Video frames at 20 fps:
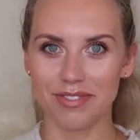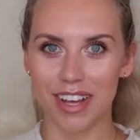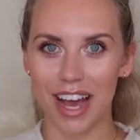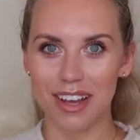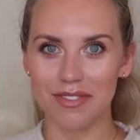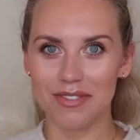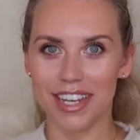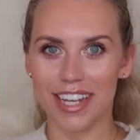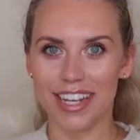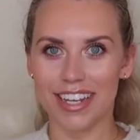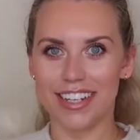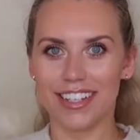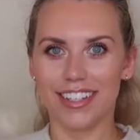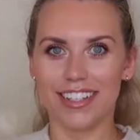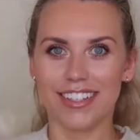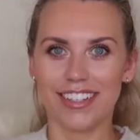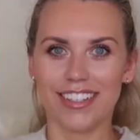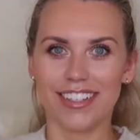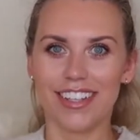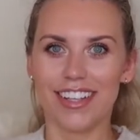I
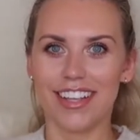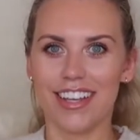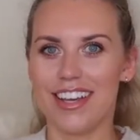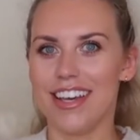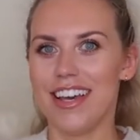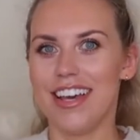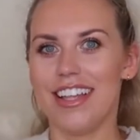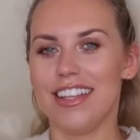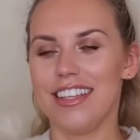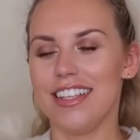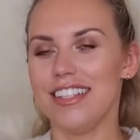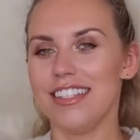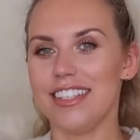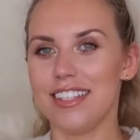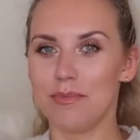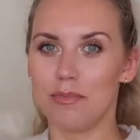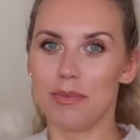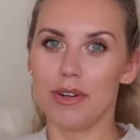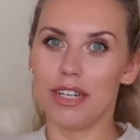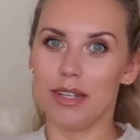mean, this
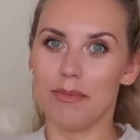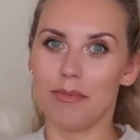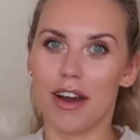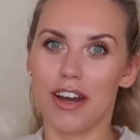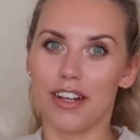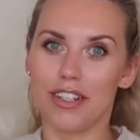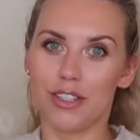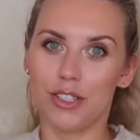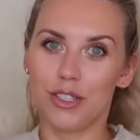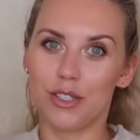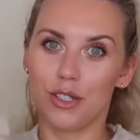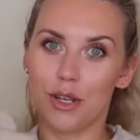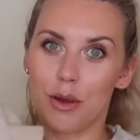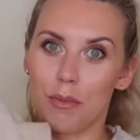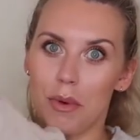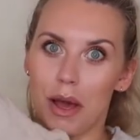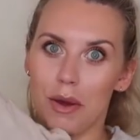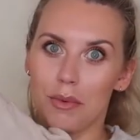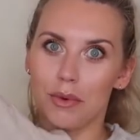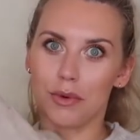is pretty much
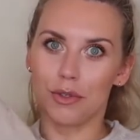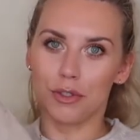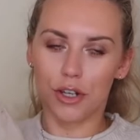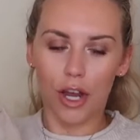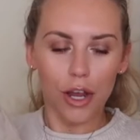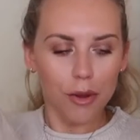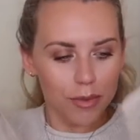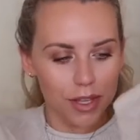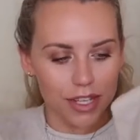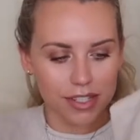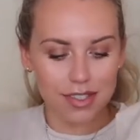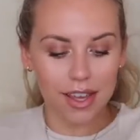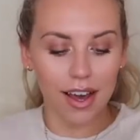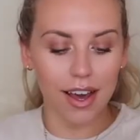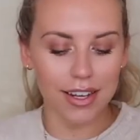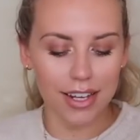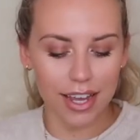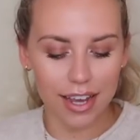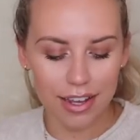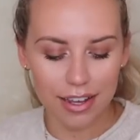my wardrobe, this
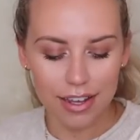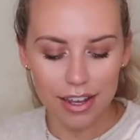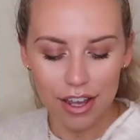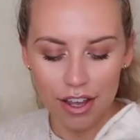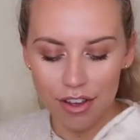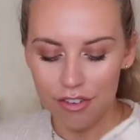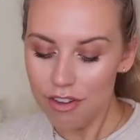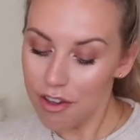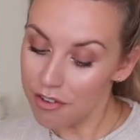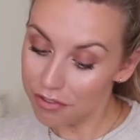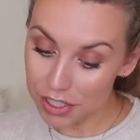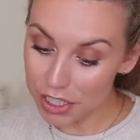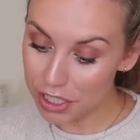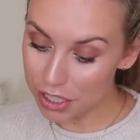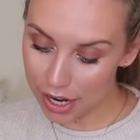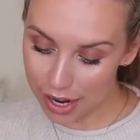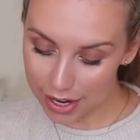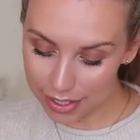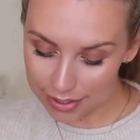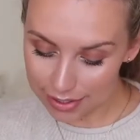colour. 50
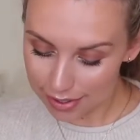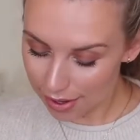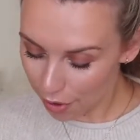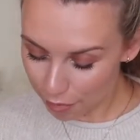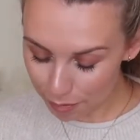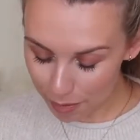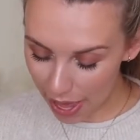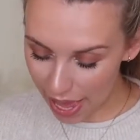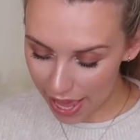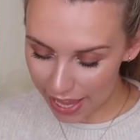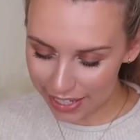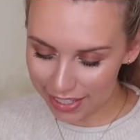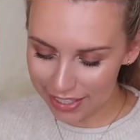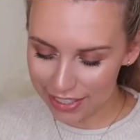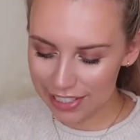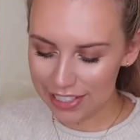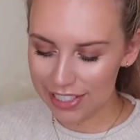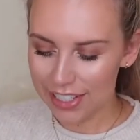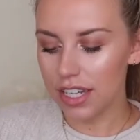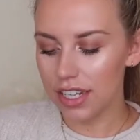Shades of
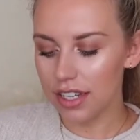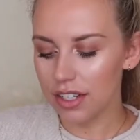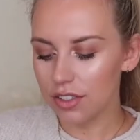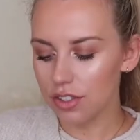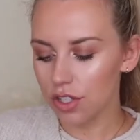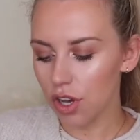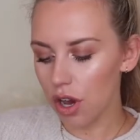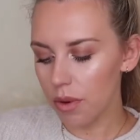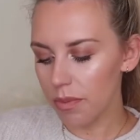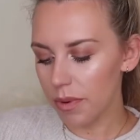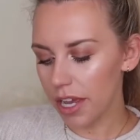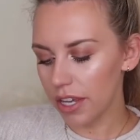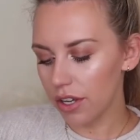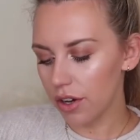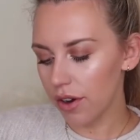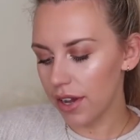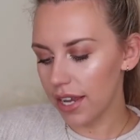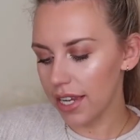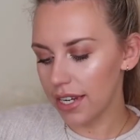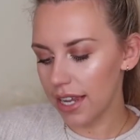Beige. The top I
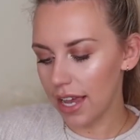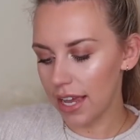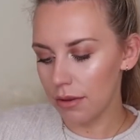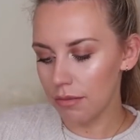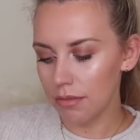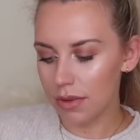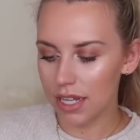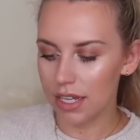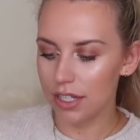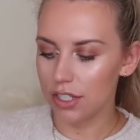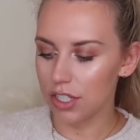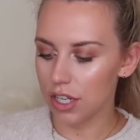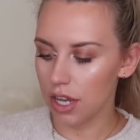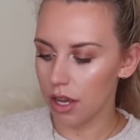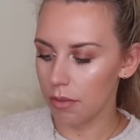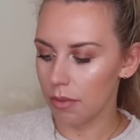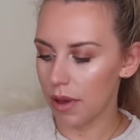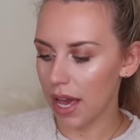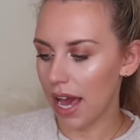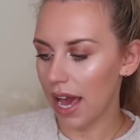got in a
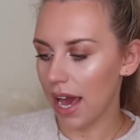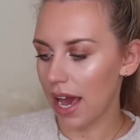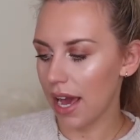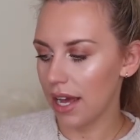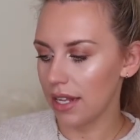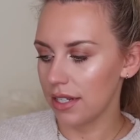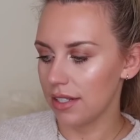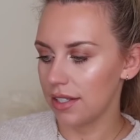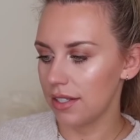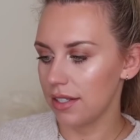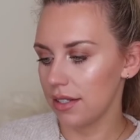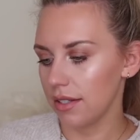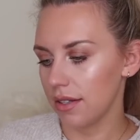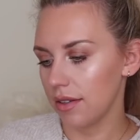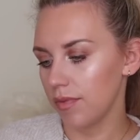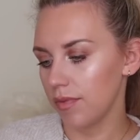medium at